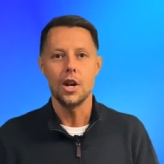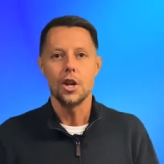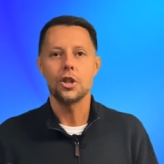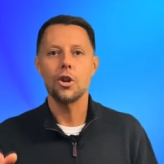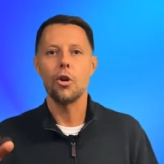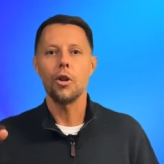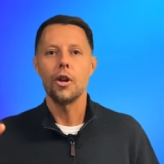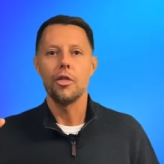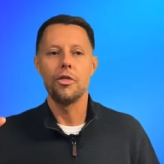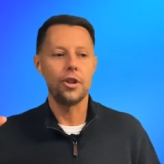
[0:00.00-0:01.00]
So
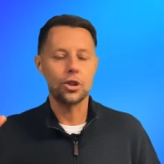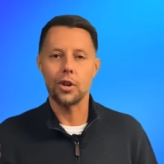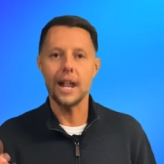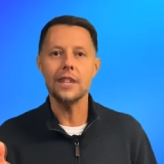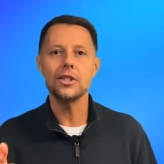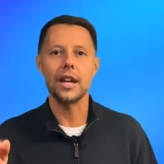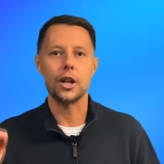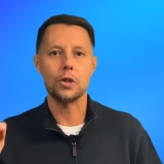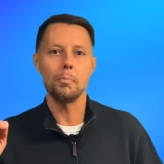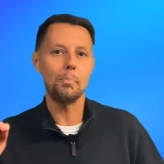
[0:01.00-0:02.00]
the
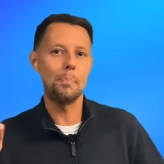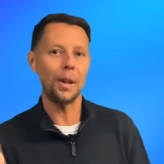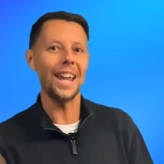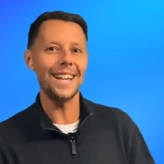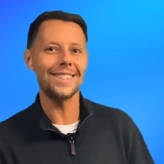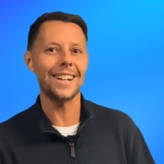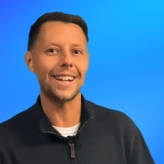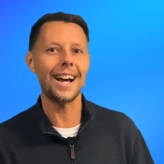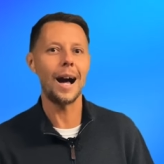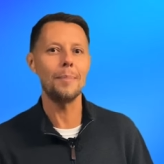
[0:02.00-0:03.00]
translators placed the
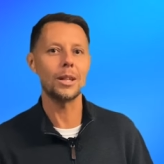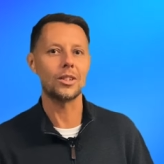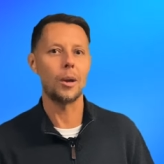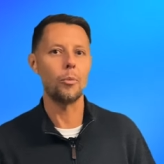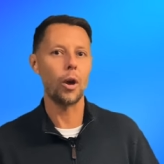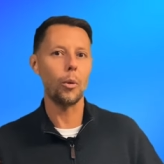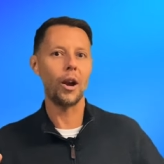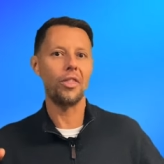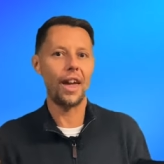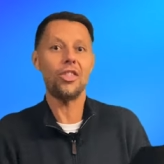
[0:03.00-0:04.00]
comma somewhere
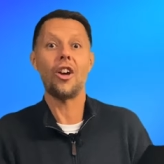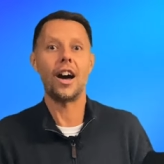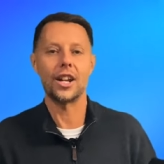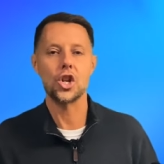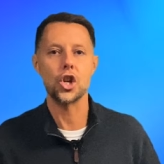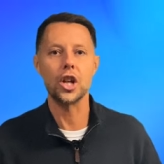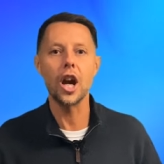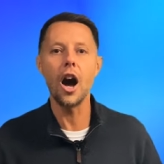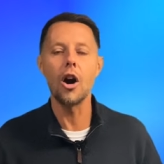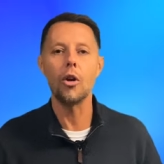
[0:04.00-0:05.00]
where they thought it should
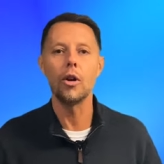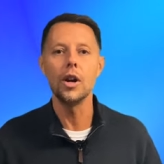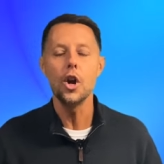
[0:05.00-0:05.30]
go,